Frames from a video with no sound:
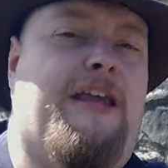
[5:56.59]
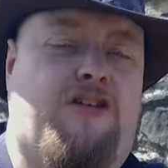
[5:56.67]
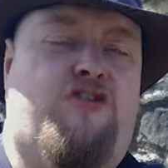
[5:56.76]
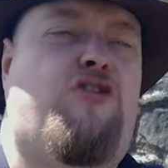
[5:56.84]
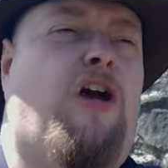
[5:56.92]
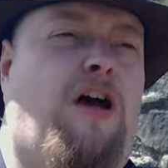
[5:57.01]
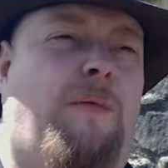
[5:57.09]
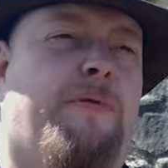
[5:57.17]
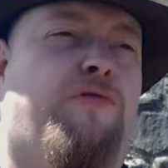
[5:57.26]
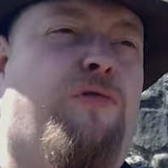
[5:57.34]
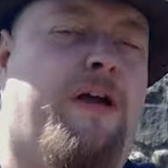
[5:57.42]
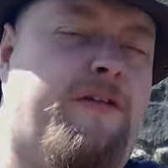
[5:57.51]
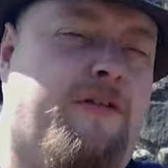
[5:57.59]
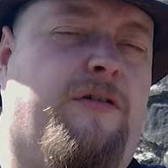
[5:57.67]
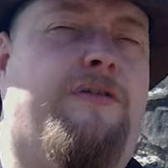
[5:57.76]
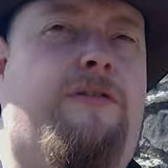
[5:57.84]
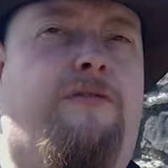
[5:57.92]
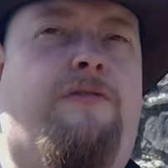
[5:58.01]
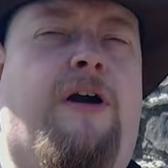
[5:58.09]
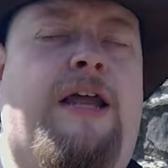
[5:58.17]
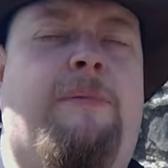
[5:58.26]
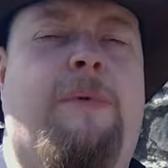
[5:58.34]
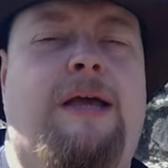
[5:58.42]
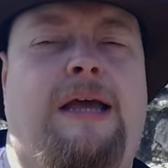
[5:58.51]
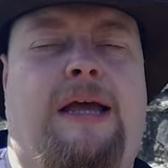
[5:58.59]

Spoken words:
It's sharp right across the frame.